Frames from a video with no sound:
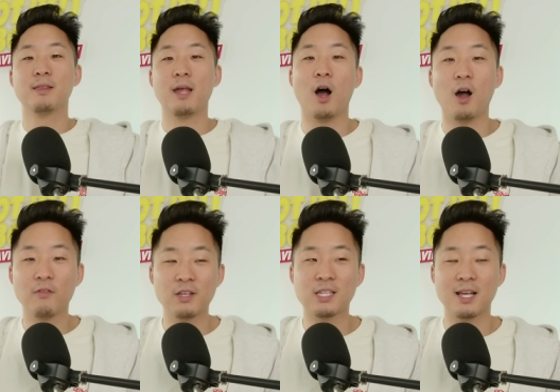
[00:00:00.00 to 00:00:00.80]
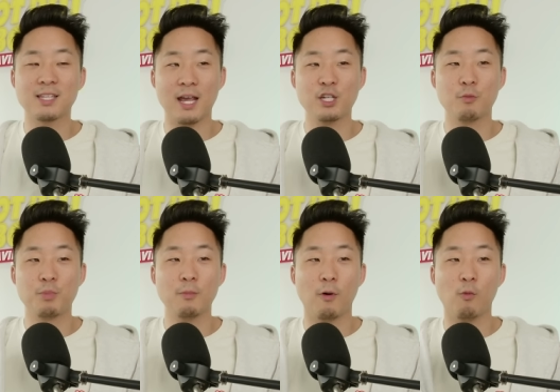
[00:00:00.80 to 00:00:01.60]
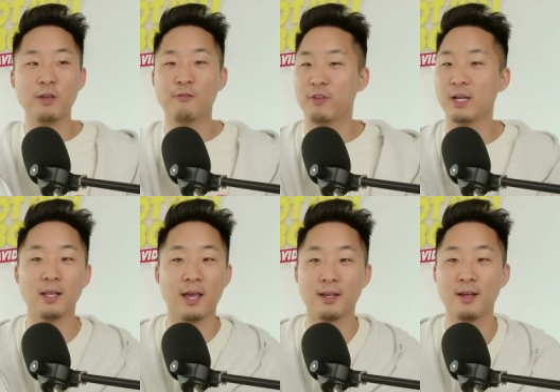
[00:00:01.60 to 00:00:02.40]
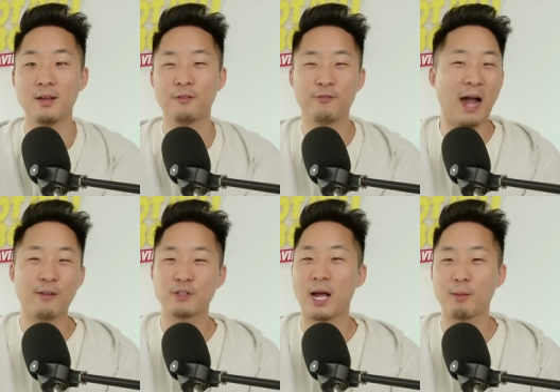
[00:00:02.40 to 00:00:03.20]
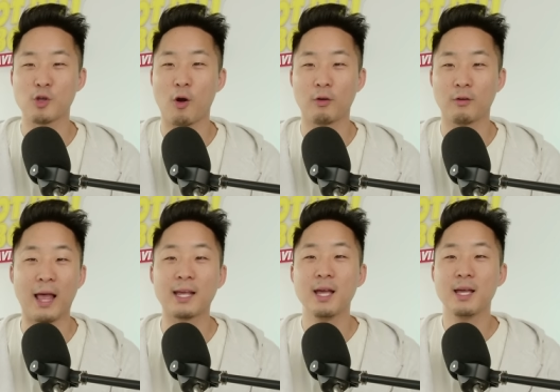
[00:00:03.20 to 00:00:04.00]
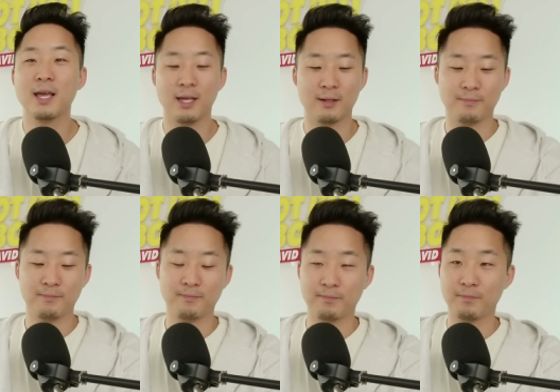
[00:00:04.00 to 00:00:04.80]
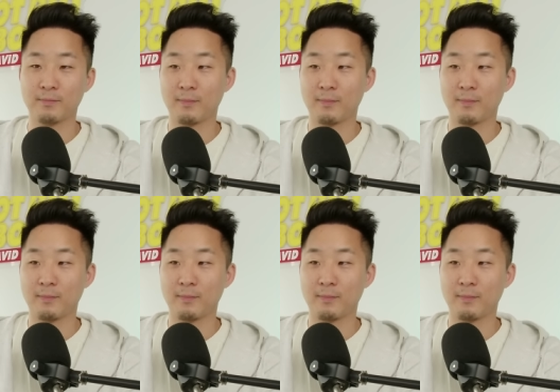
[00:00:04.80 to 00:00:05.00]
then obviously as Asian people, we feel it five times harder. Like well, everybody's like,